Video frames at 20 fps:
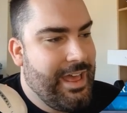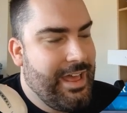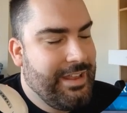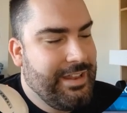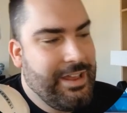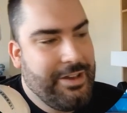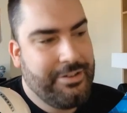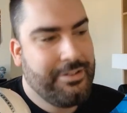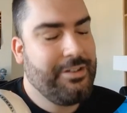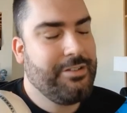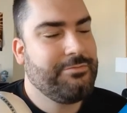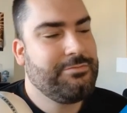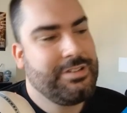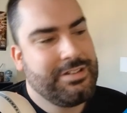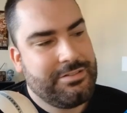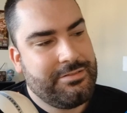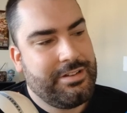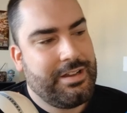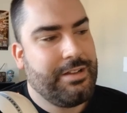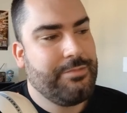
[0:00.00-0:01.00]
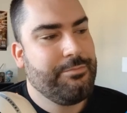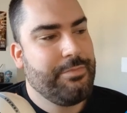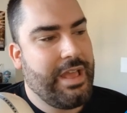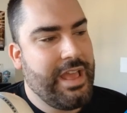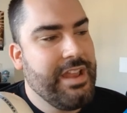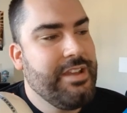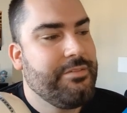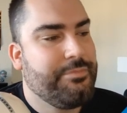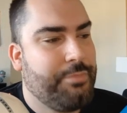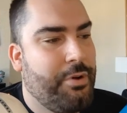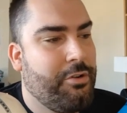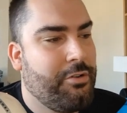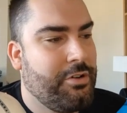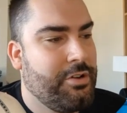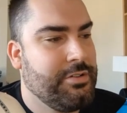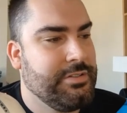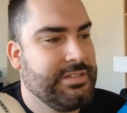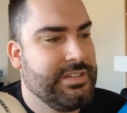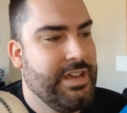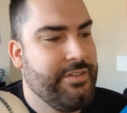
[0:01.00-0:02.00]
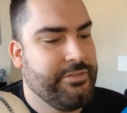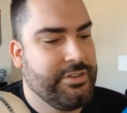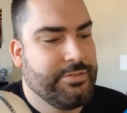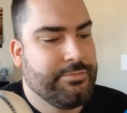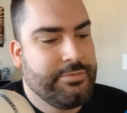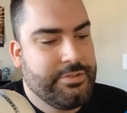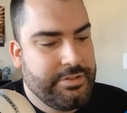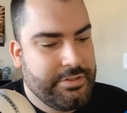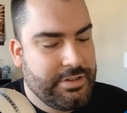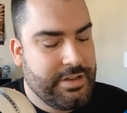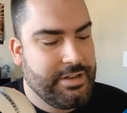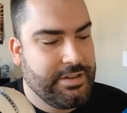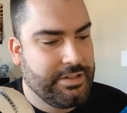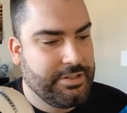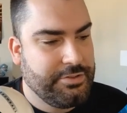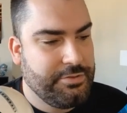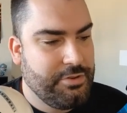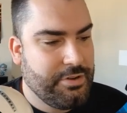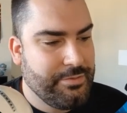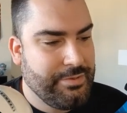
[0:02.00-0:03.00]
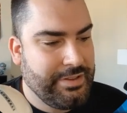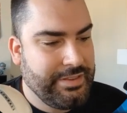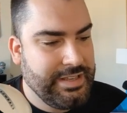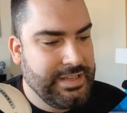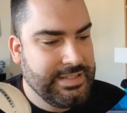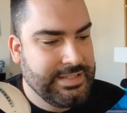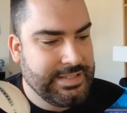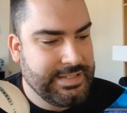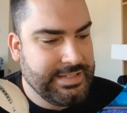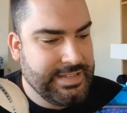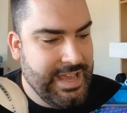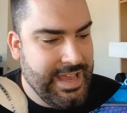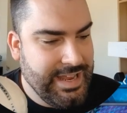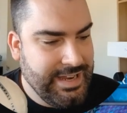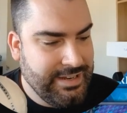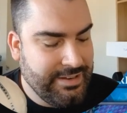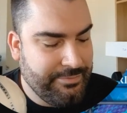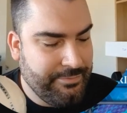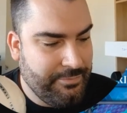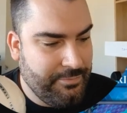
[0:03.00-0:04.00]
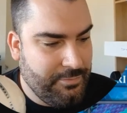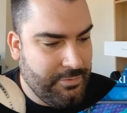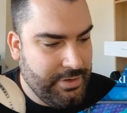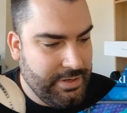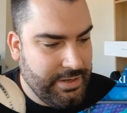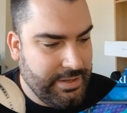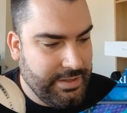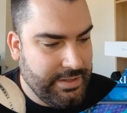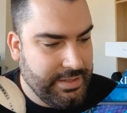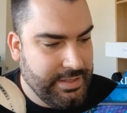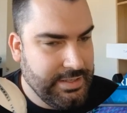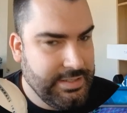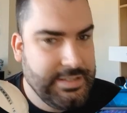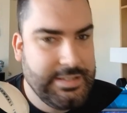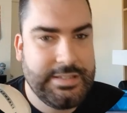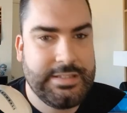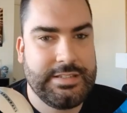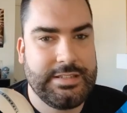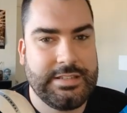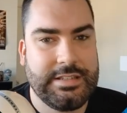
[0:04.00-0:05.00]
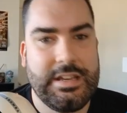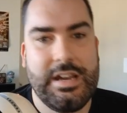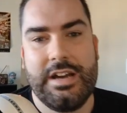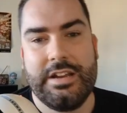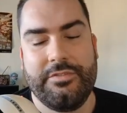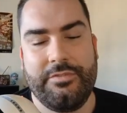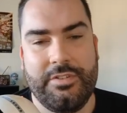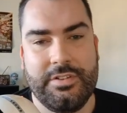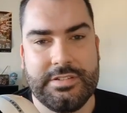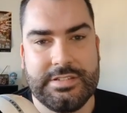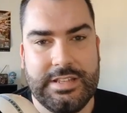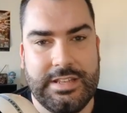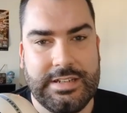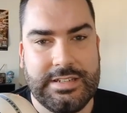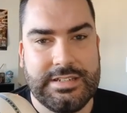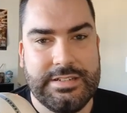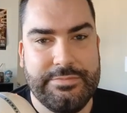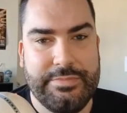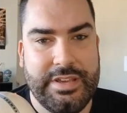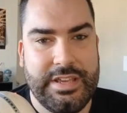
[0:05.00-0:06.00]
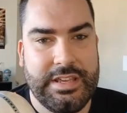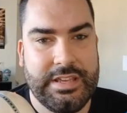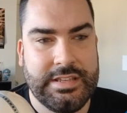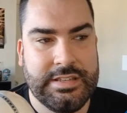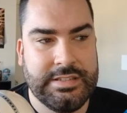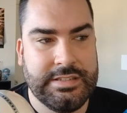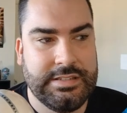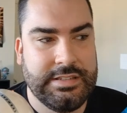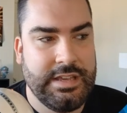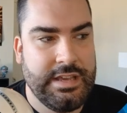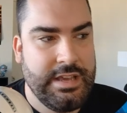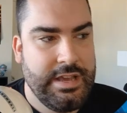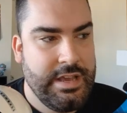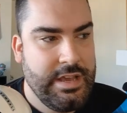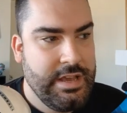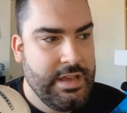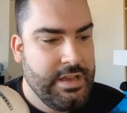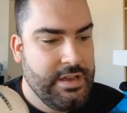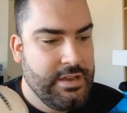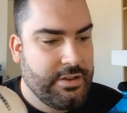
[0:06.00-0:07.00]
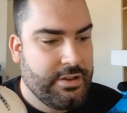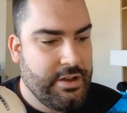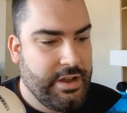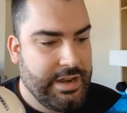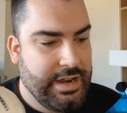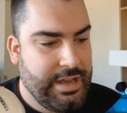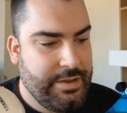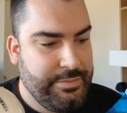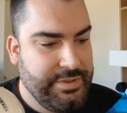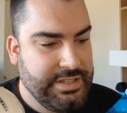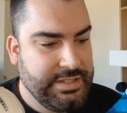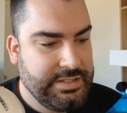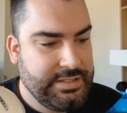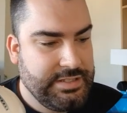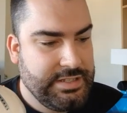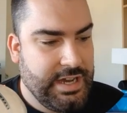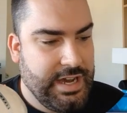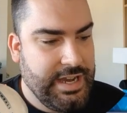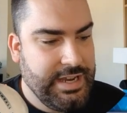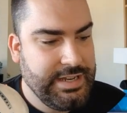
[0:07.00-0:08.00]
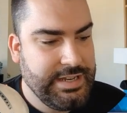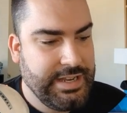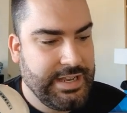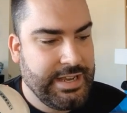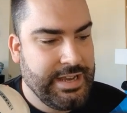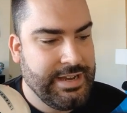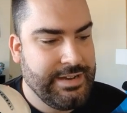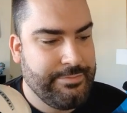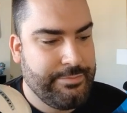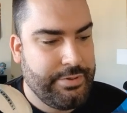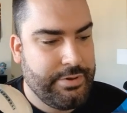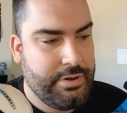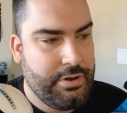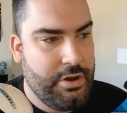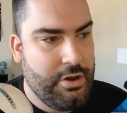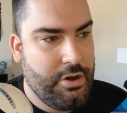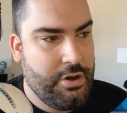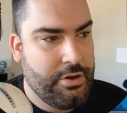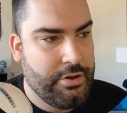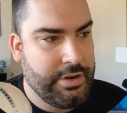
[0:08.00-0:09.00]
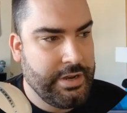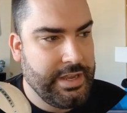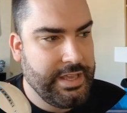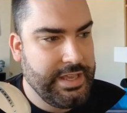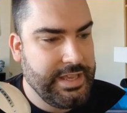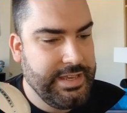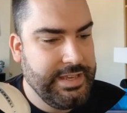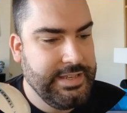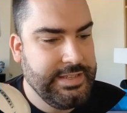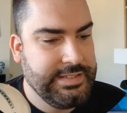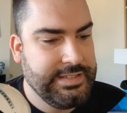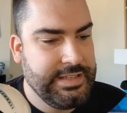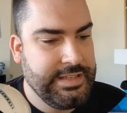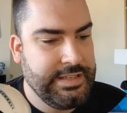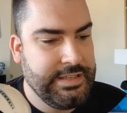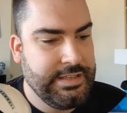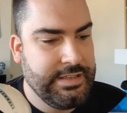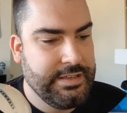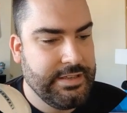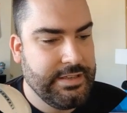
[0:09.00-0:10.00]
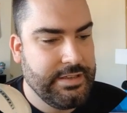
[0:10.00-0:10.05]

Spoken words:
Now, and Borreload Savage. I'm going to kind of talk about these in tandem. What this kind of looks like to me is Konami's tightening up on easy